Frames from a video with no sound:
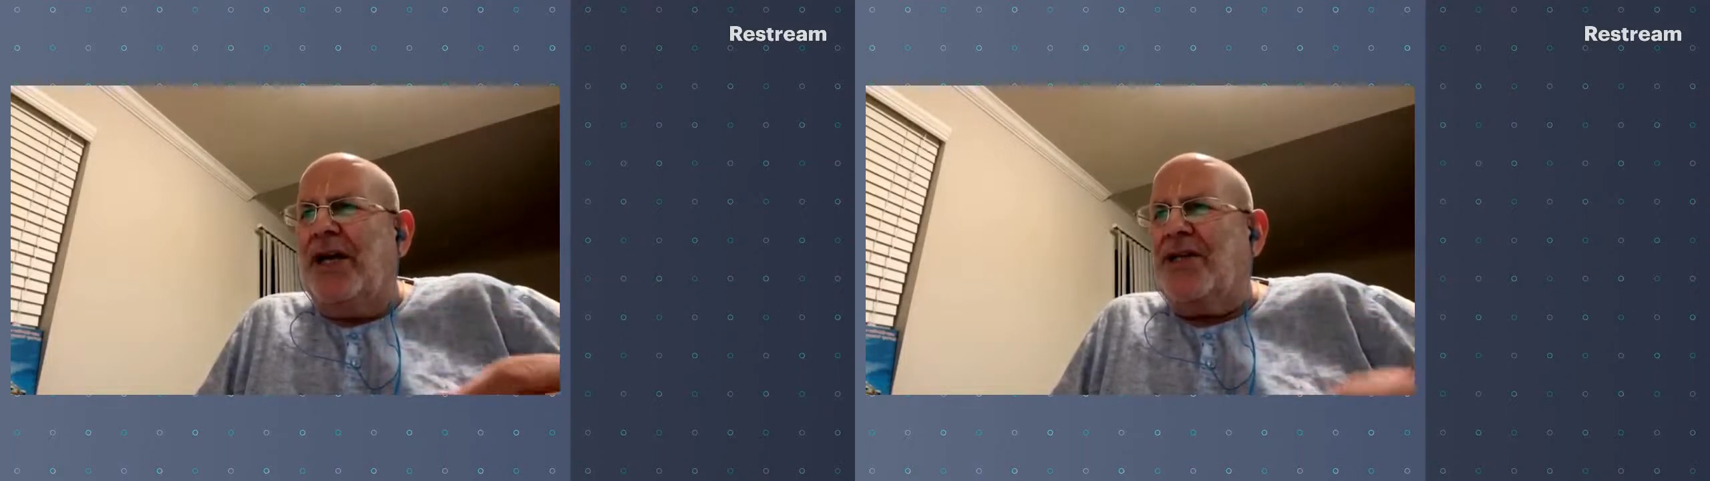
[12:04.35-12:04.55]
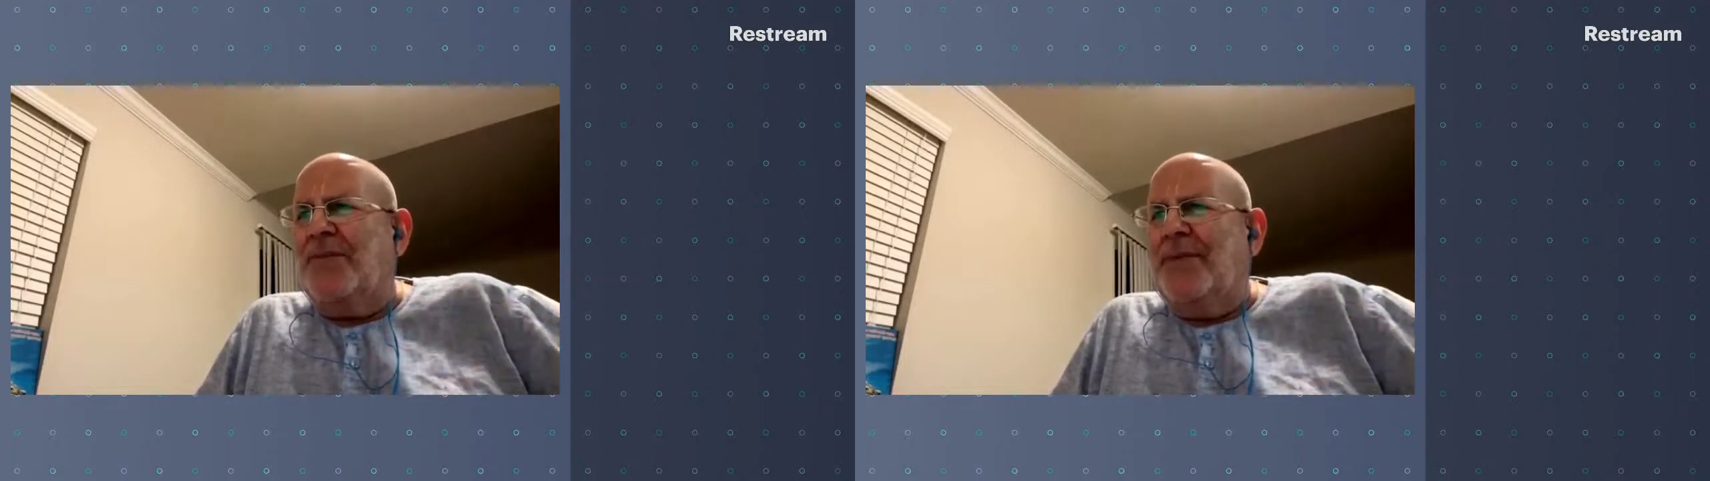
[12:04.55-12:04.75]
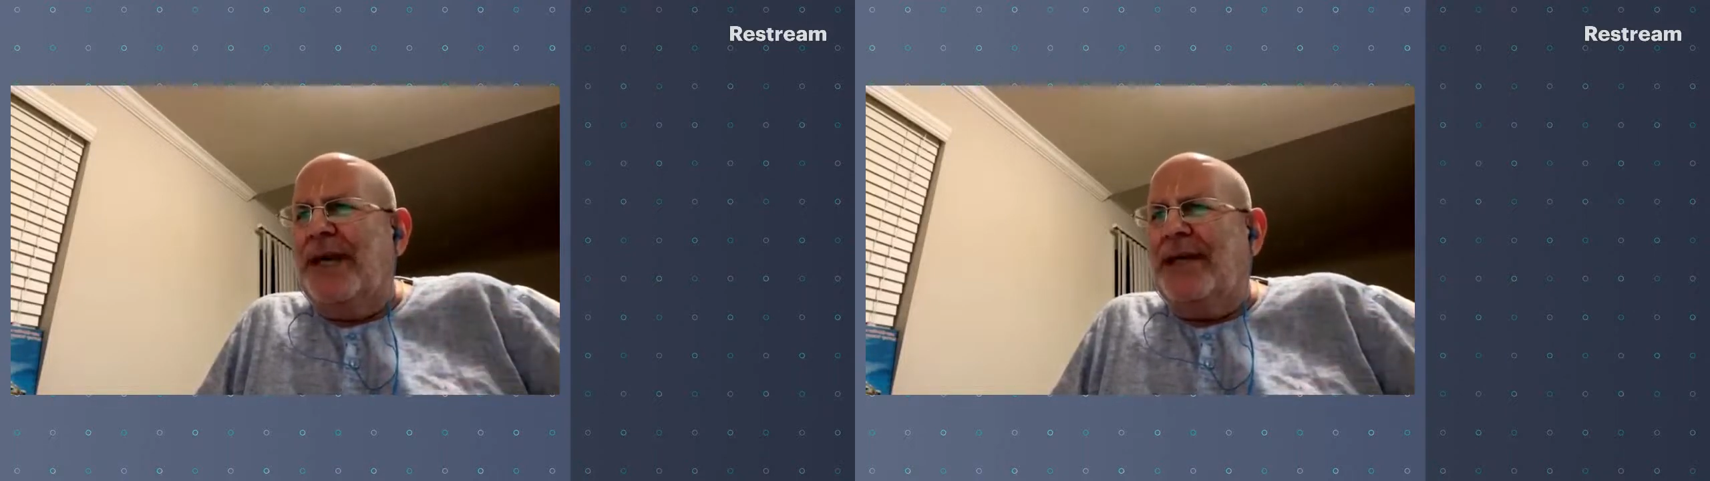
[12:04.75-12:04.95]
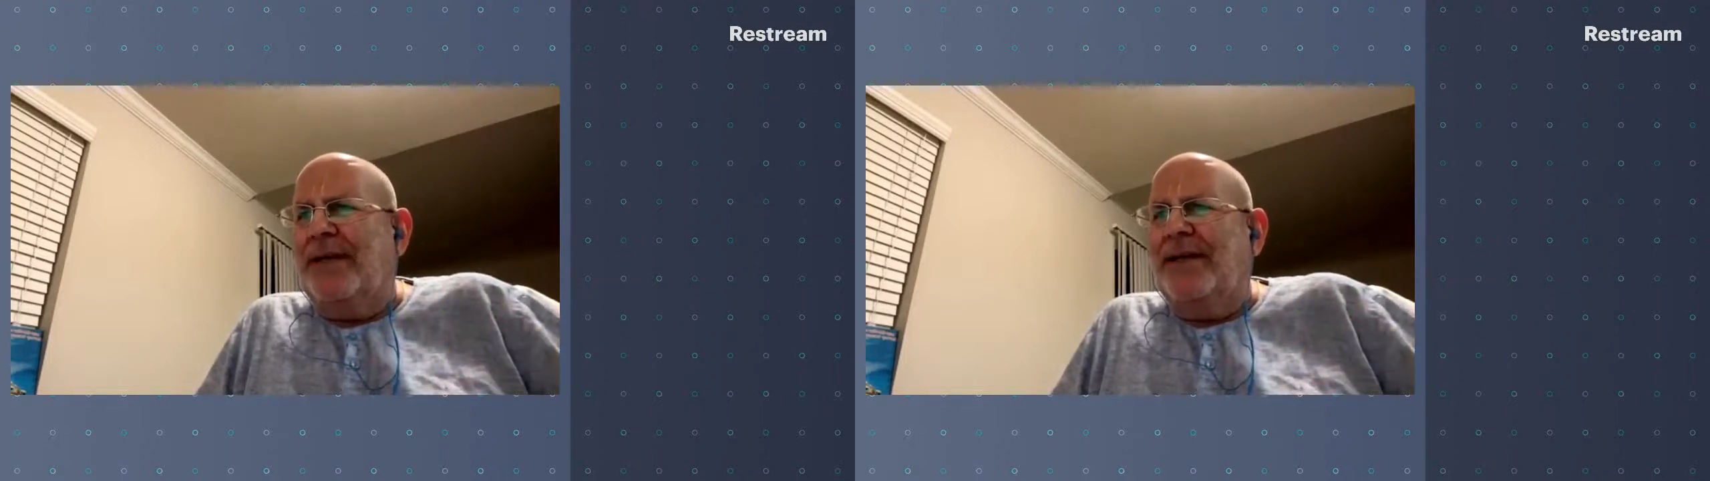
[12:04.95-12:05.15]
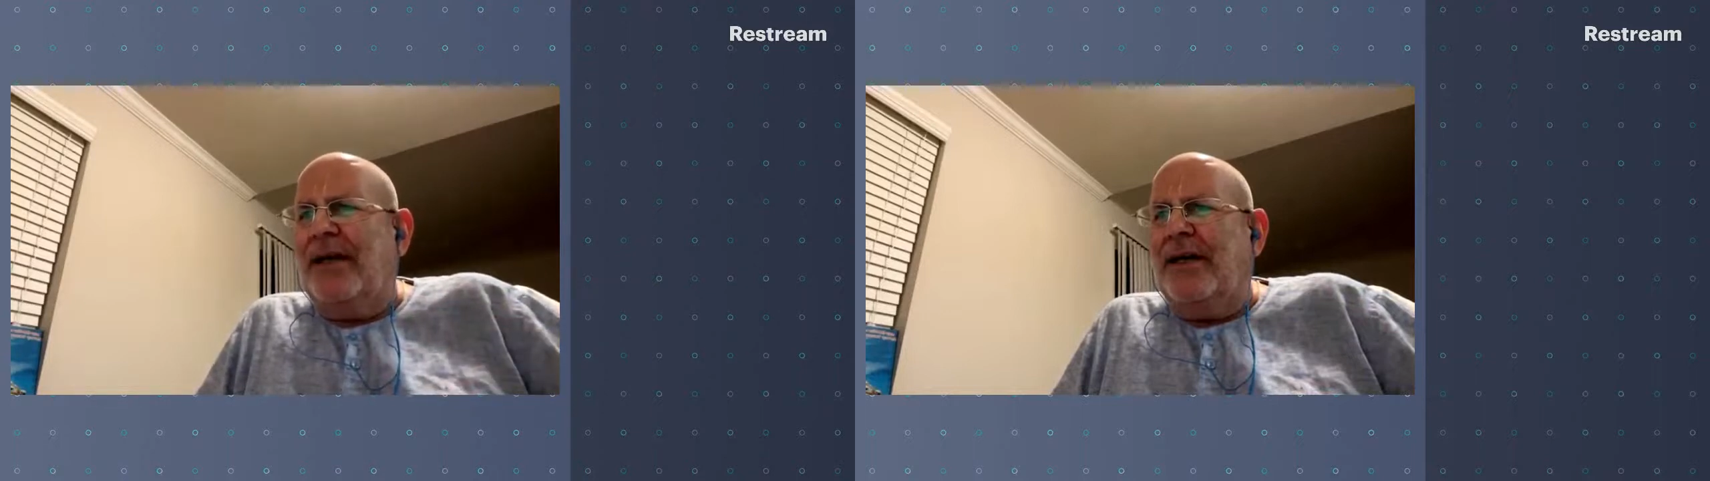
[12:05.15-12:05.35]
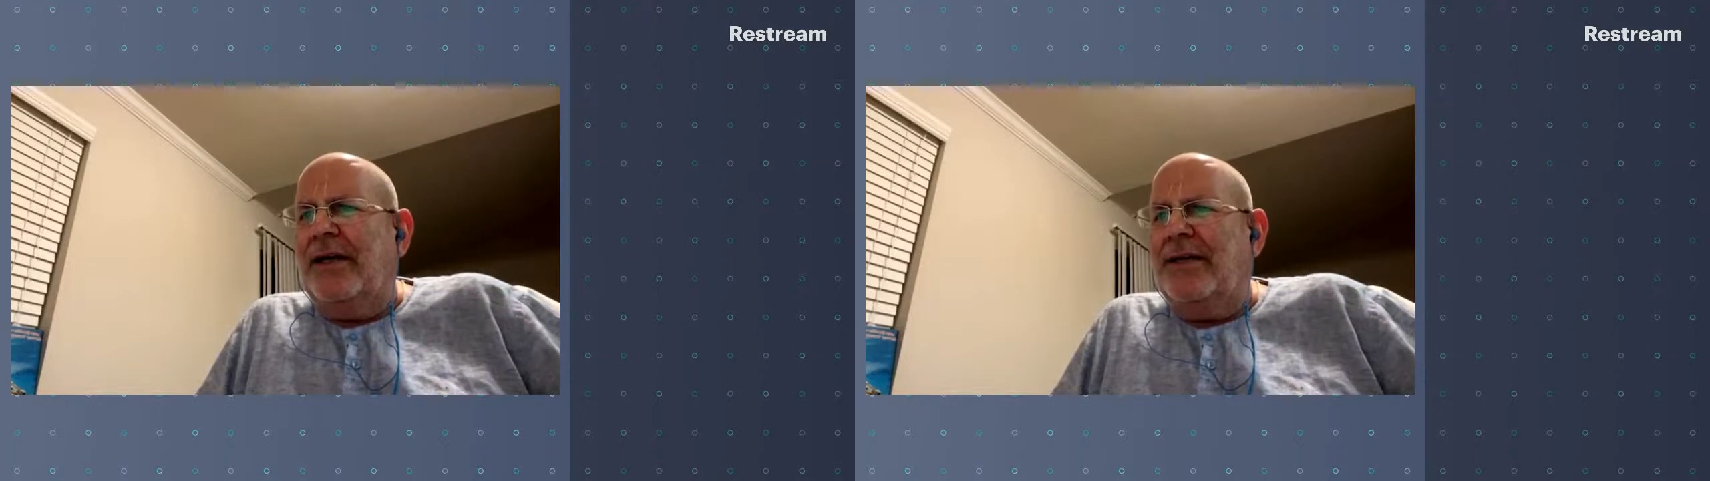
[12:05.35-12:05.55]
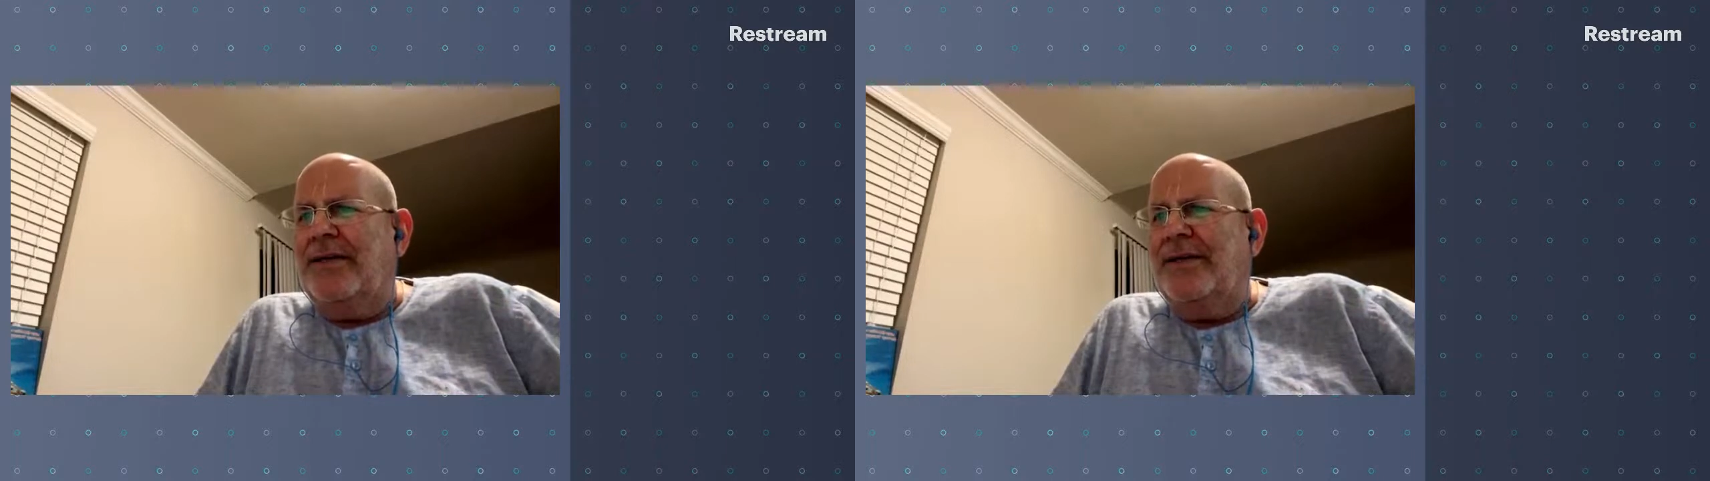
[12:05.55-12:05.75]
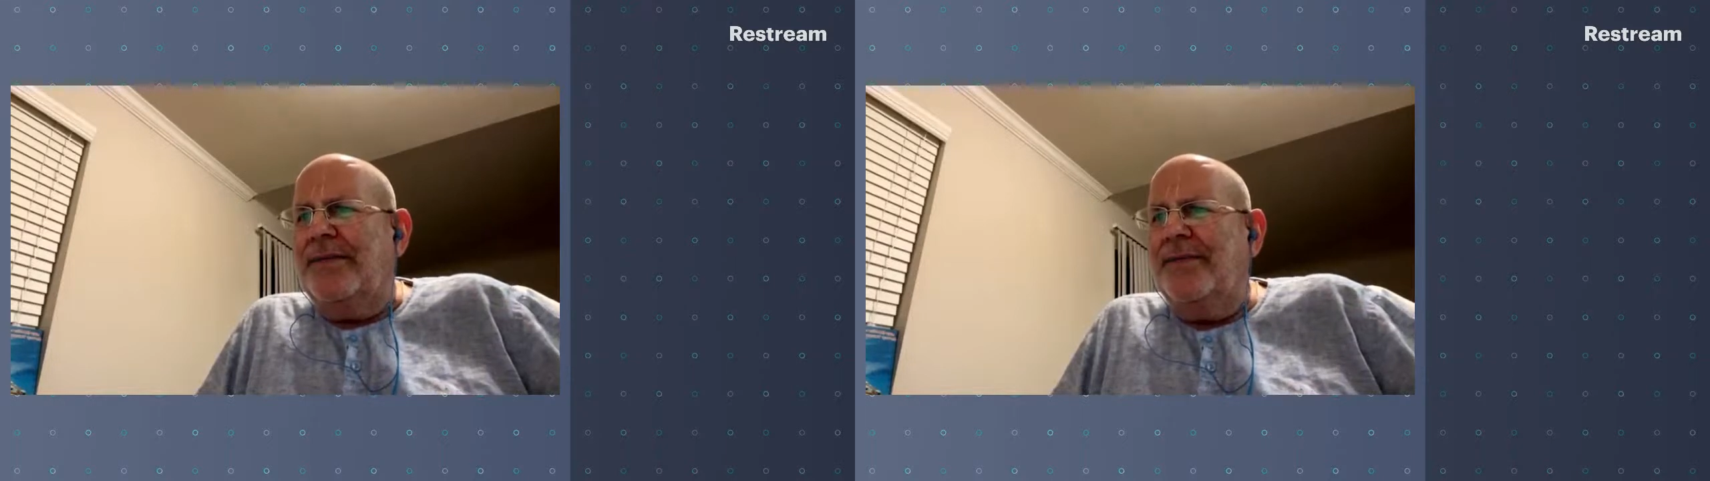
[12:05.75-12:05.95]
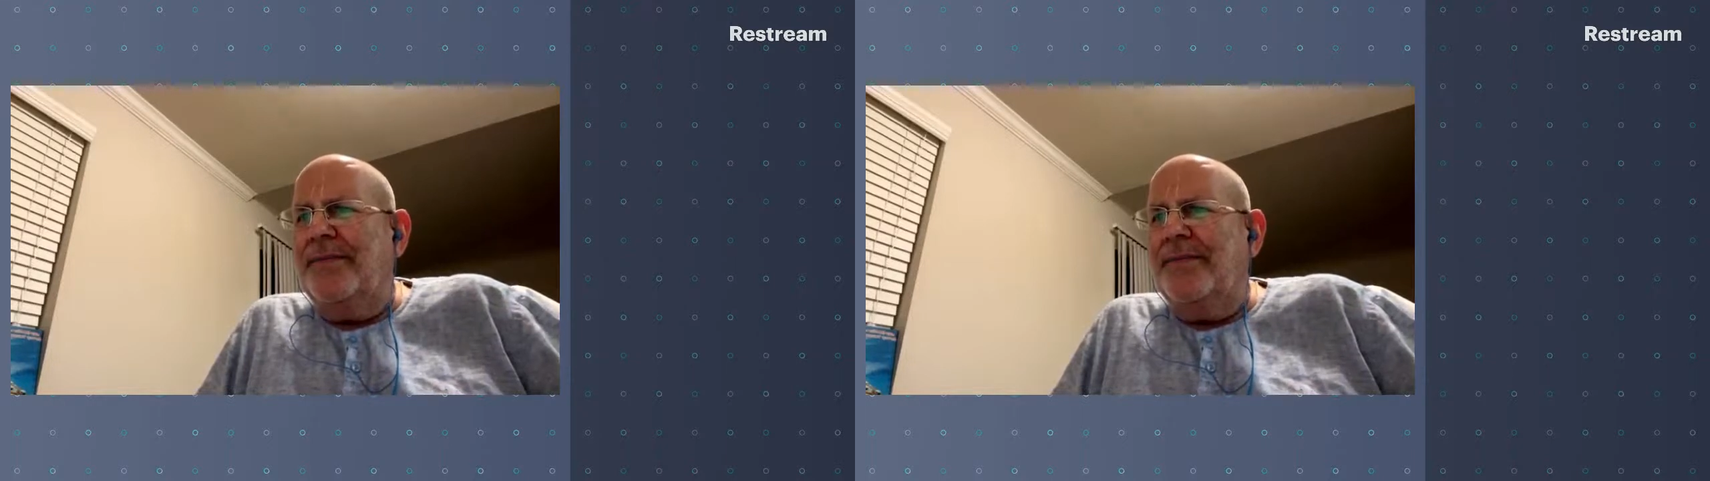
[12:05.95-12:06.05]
Ashwamedha yagnas,